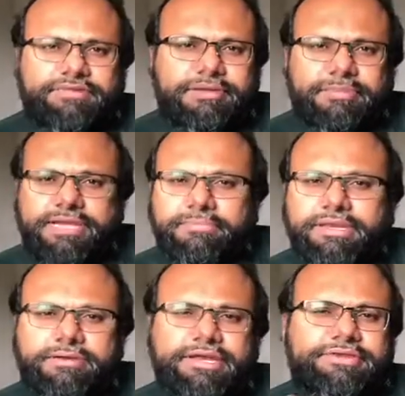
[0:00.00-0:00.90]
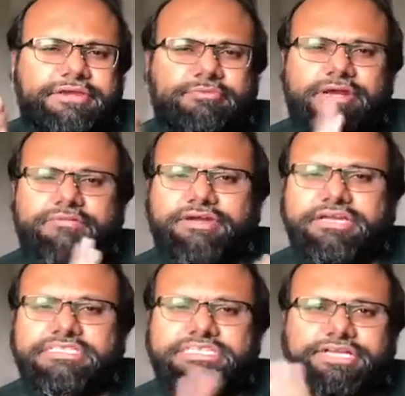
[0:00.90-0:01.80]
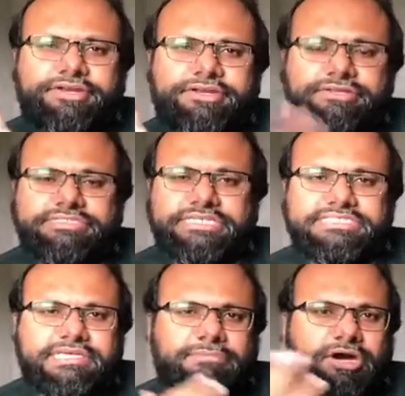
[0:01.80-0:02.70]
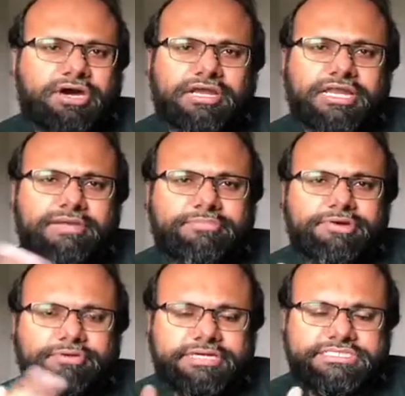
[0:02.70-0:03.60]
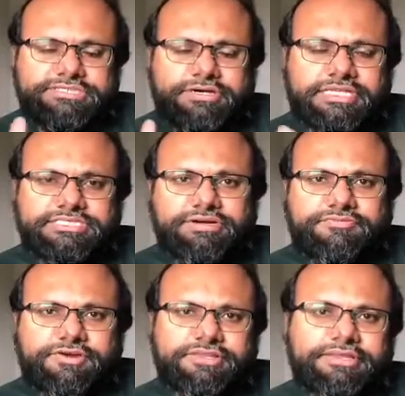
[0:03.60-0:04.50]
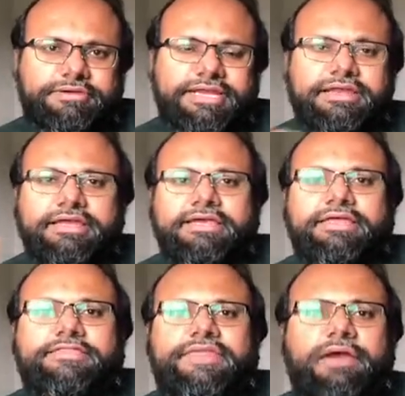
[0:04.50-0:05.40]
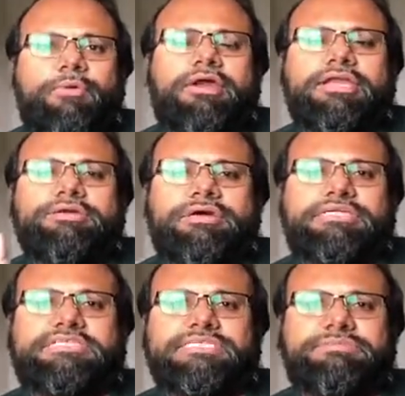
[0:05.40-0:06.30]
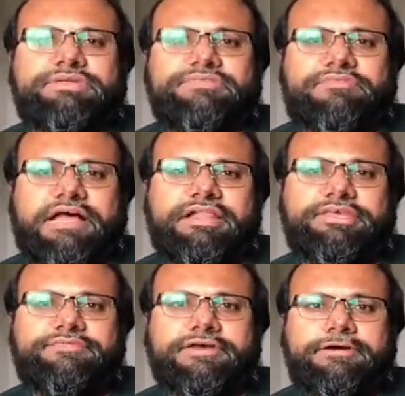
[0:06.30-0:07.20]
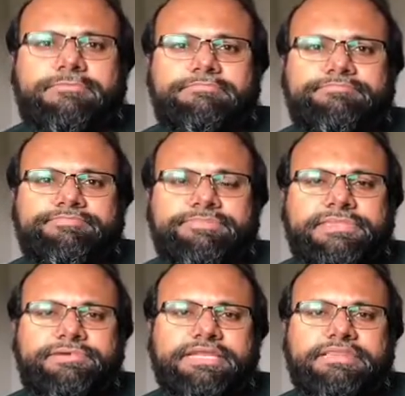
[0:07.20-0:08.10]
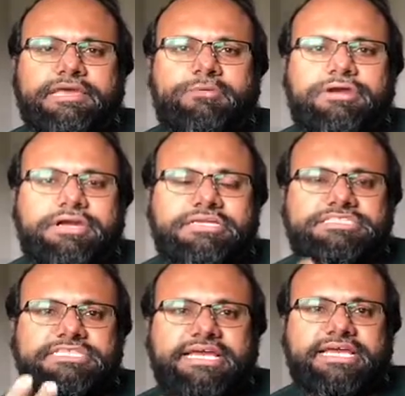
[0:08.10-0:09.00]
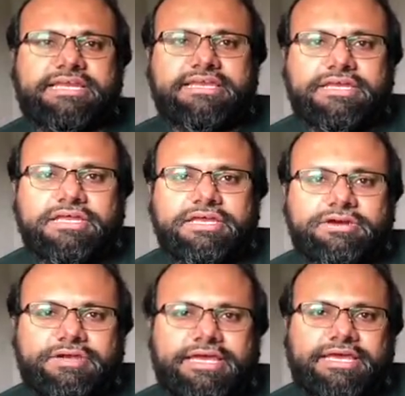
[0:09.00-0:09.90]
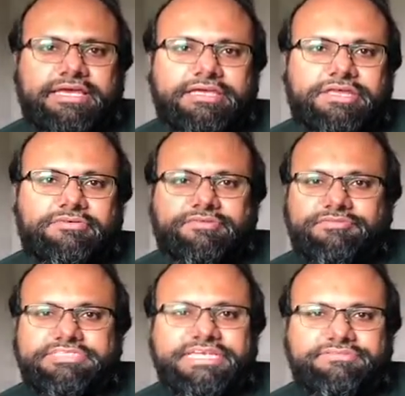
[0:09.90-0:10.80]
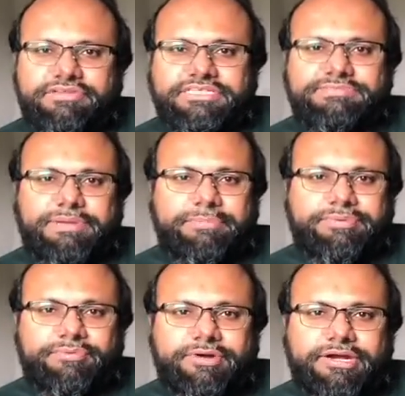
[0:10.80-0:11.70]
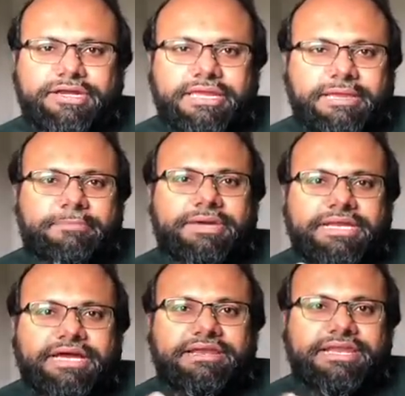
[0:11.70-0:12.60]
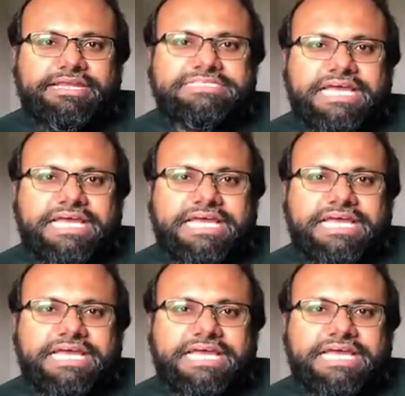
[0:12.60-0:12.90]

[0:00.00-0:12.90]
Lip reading: it might be, credit union, whatever it is that you're using, some online brokerage, so on and so forth, right? They want to do an assessment of the value of the home, right? They want to understand, okay, we've received all this paperwork, but now let us have